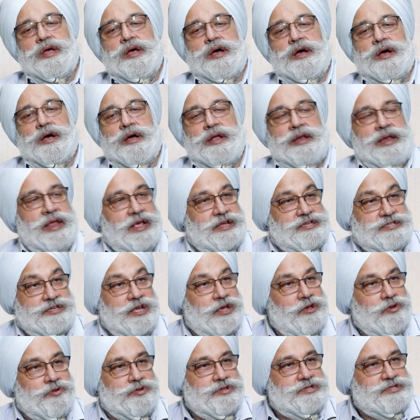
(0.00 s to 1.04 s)
Uh, next
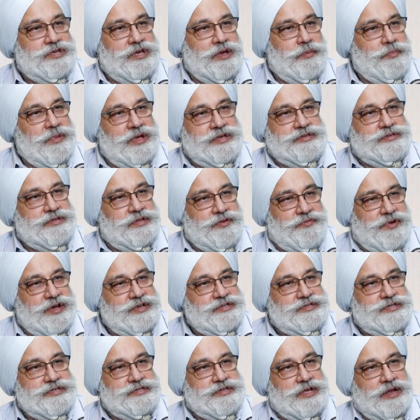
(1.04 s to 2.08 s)
year, you'll see amazing
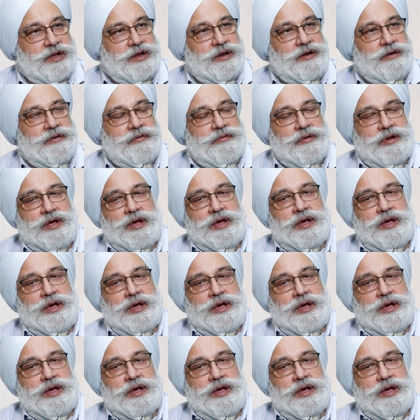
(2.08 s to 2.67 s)
devices that are, hmm.